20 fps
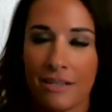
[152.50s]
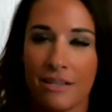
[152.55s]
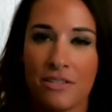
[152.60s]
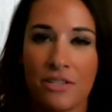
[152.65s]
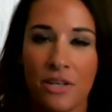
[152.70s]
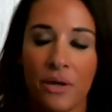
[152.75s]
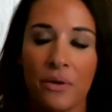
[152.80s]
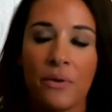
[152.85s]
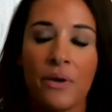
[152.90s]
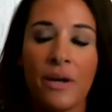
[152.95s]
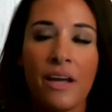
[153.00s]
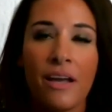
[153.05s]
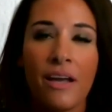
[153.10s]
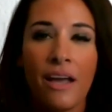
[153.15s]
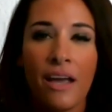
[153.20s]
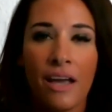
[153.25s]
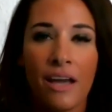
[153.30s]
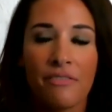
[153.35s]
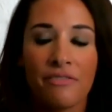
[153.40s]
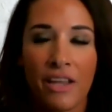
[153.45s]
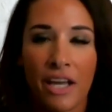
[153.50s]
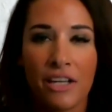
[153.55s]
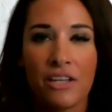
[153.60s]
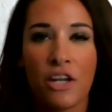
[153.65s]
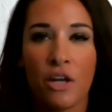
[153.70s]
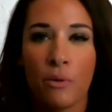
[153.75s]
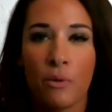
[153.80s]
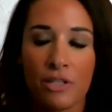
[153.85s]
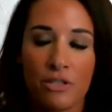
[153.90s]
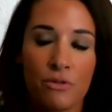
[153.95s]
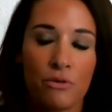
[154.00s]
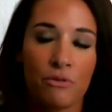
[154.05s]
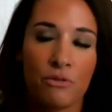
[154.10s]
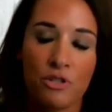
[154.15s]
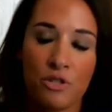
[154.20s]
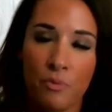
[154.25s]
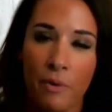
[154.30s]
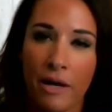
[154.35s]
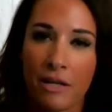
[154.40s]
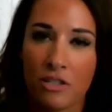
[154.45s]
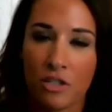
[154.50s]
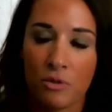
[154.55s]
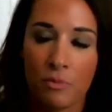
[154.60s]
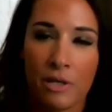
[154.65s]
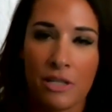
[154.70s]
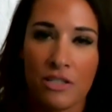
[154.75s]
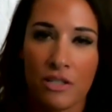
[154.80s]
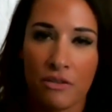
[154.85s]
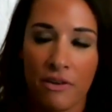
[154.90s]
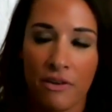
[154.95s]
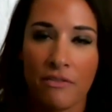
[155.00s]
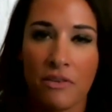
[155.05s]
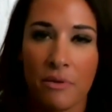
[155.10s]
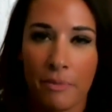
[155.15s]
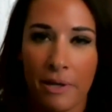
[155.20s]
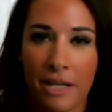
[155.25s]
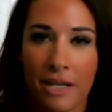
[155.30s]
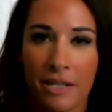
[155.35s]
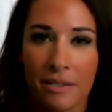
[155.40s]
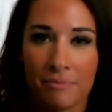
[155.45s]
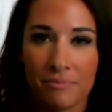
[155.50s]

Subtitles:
So if they know what to expect, it'll be easier for everybody.